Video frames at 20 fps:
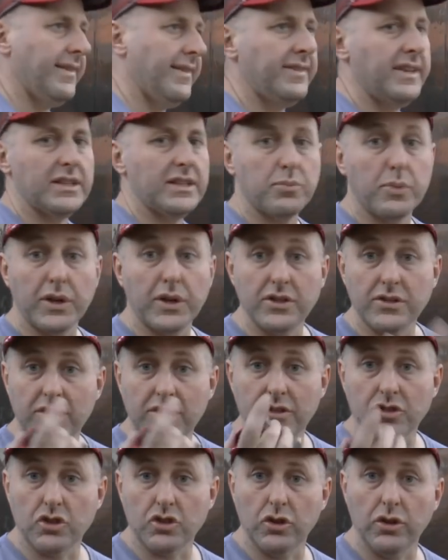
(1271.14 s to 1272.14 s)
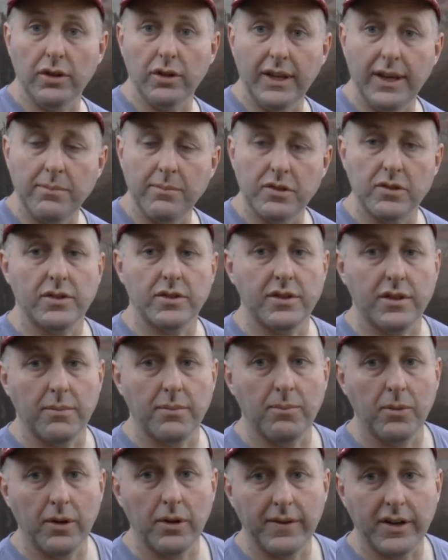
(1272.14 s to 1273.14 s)
that's because the two limbs with the
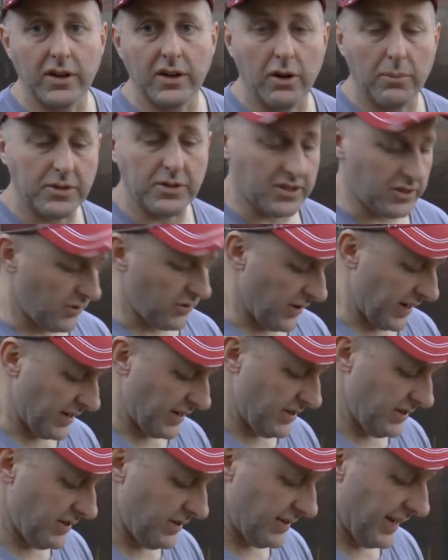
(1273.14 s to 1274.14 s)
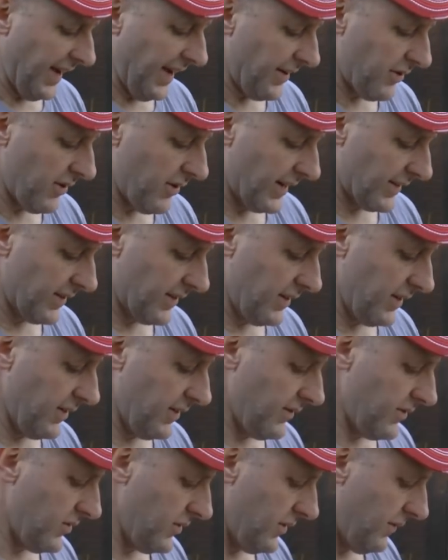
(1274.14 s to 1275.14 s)
moving in opposite directions counteract
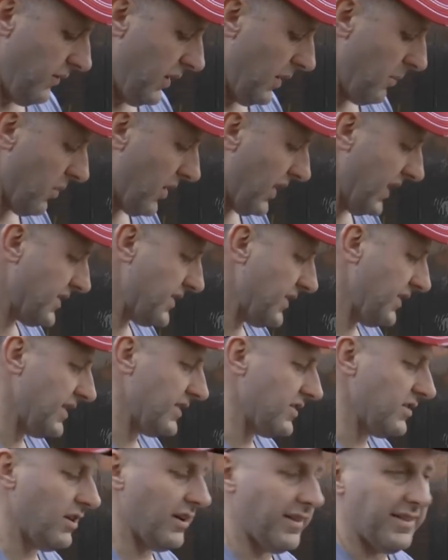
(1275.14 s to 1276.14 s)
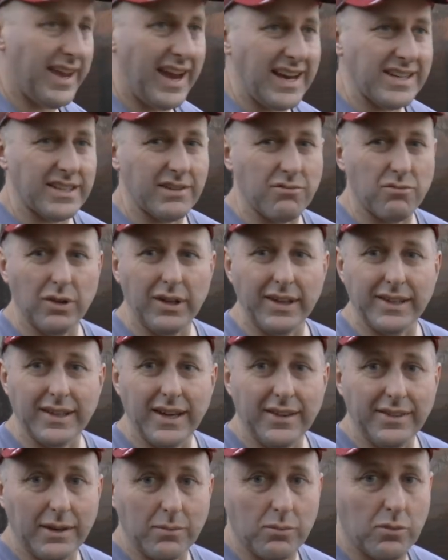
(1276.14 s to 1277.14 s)
the vibration. There's not actually really
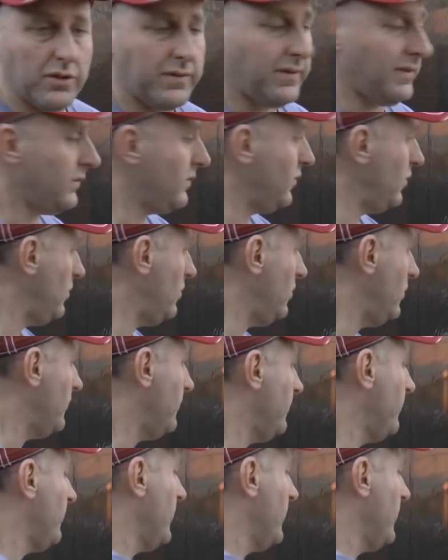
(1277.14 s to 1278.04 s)
nothing moving forward.